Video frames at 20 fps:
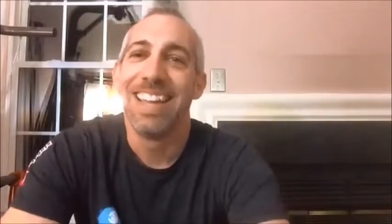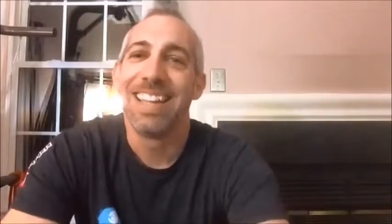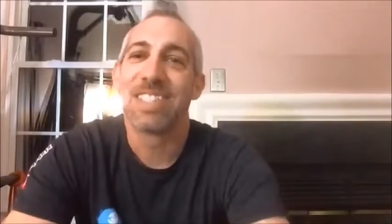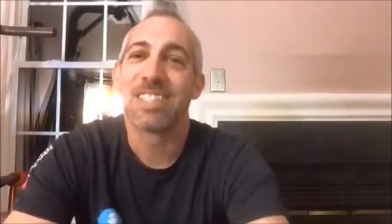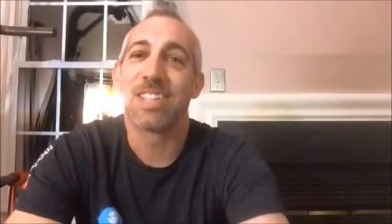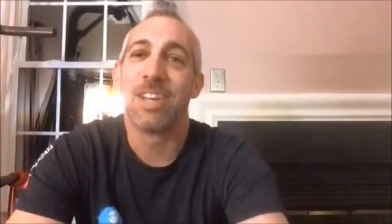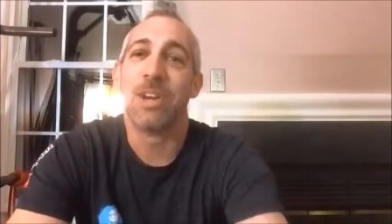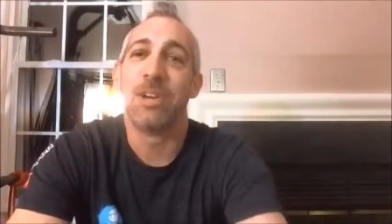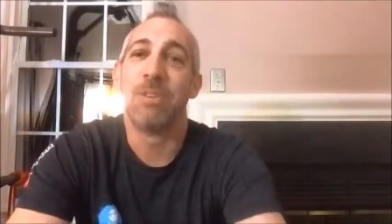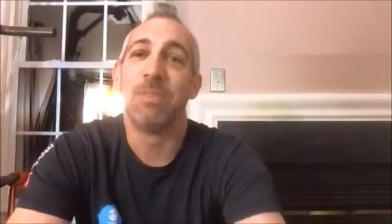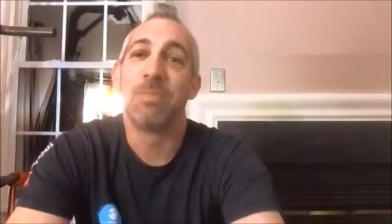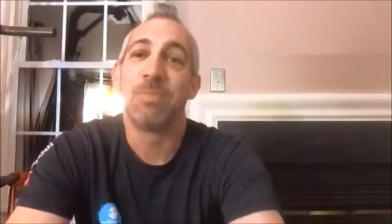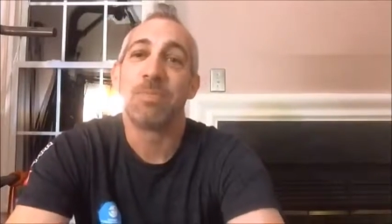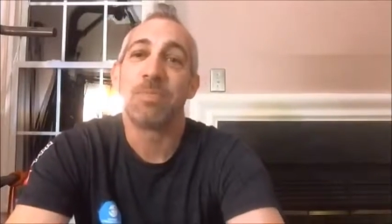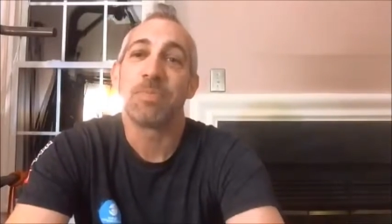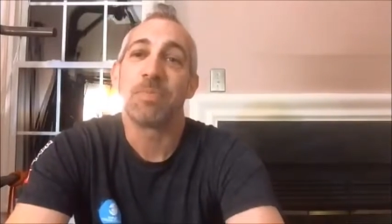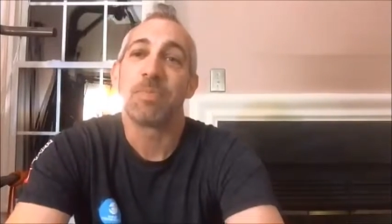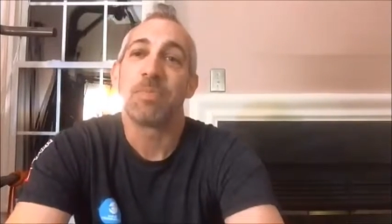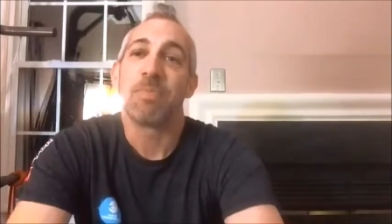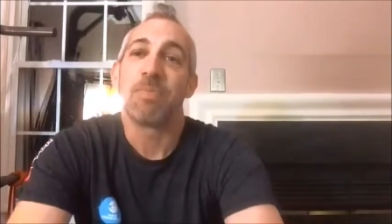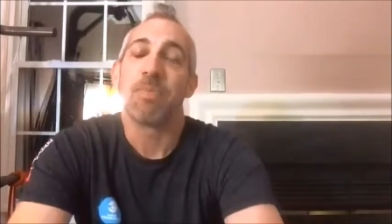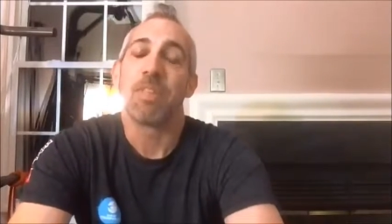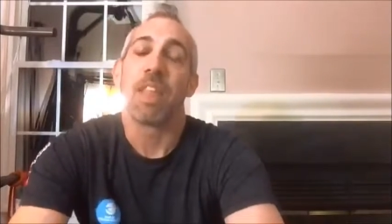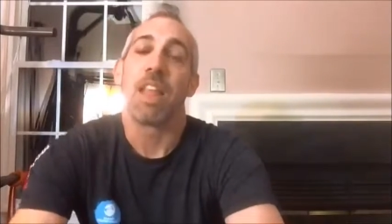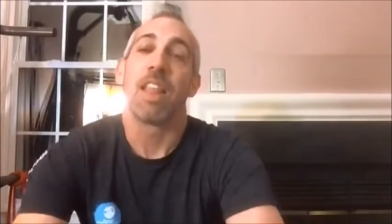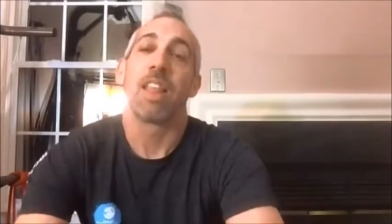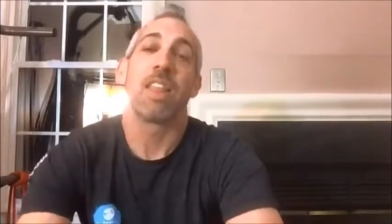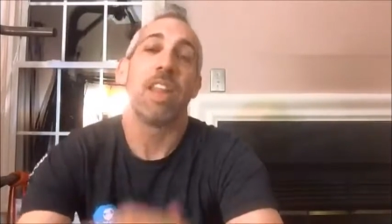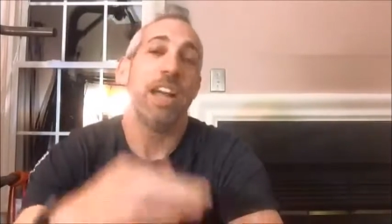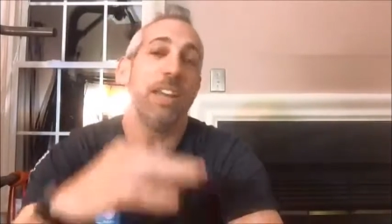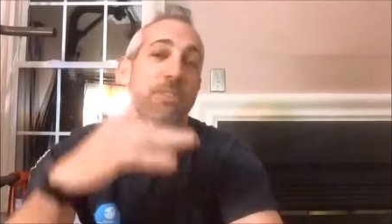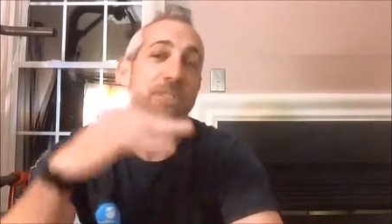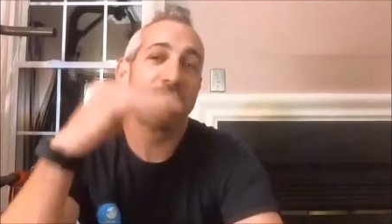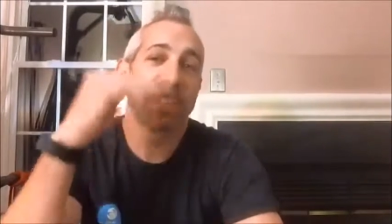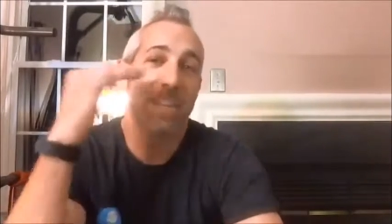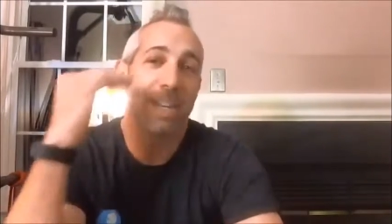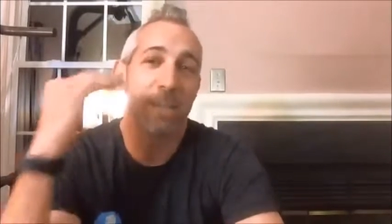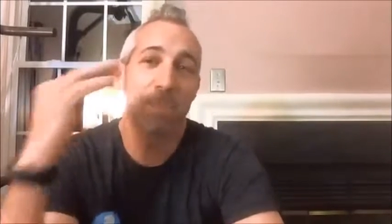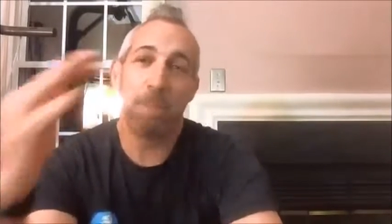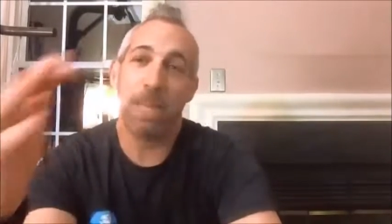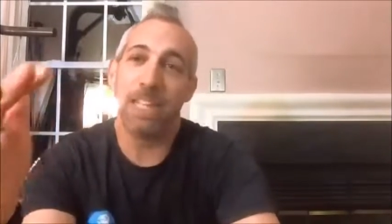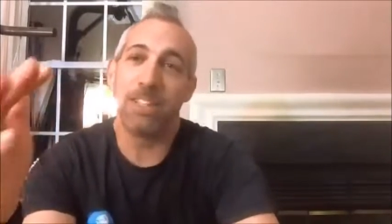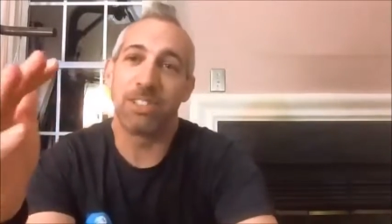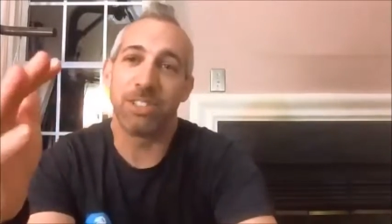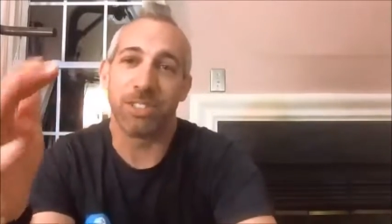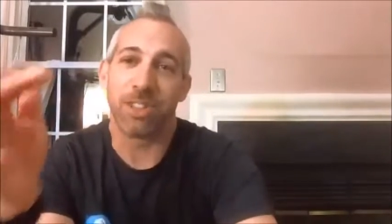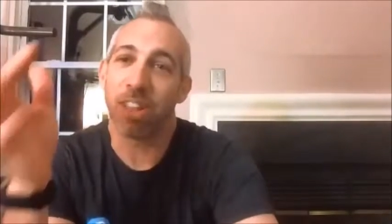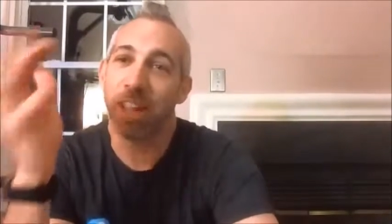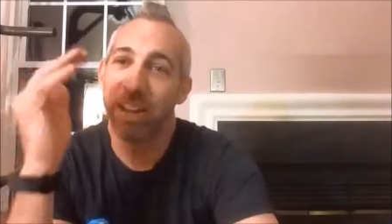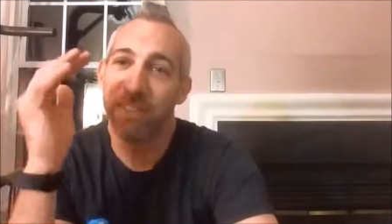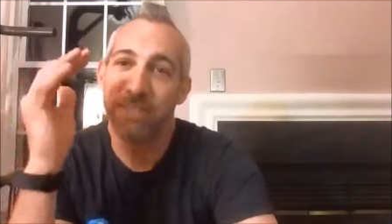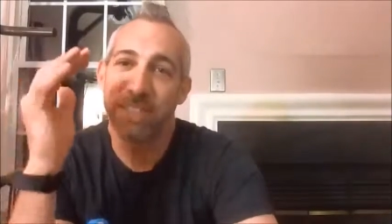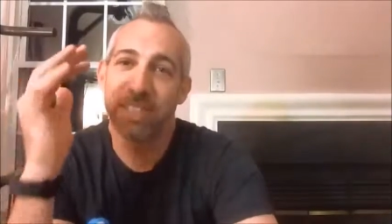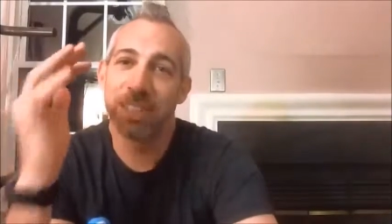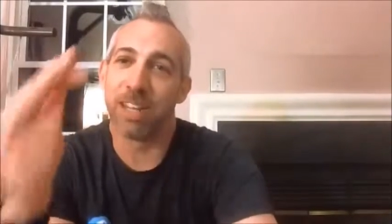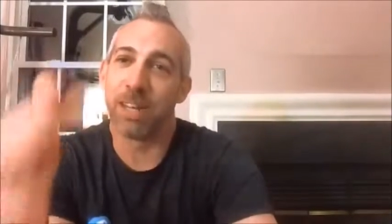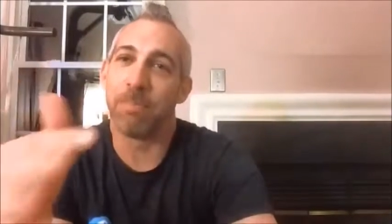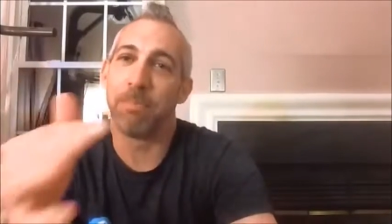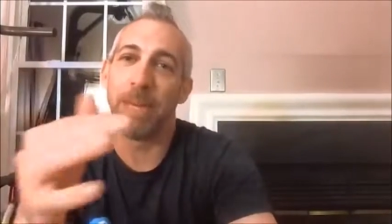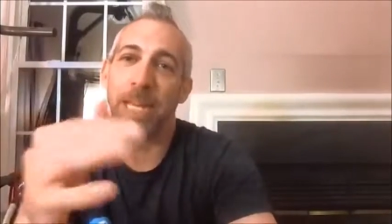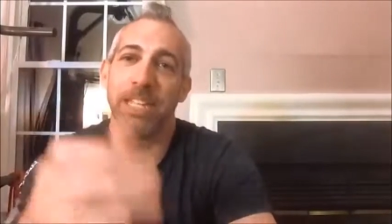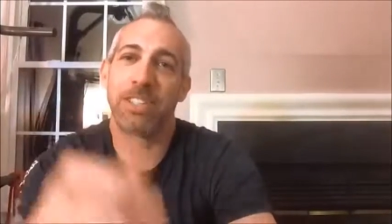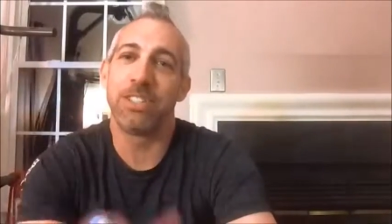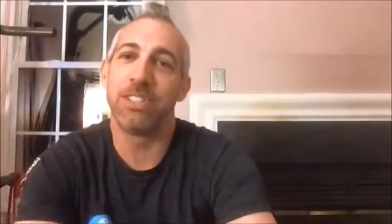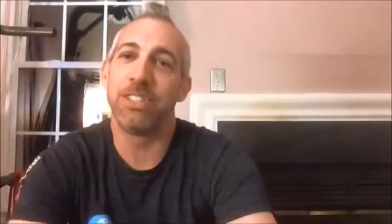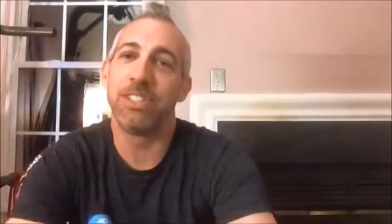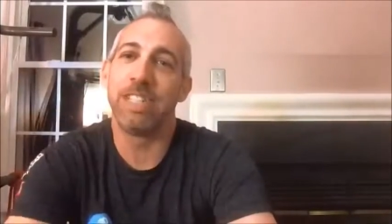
So, life is going to beat you. Life is going to beat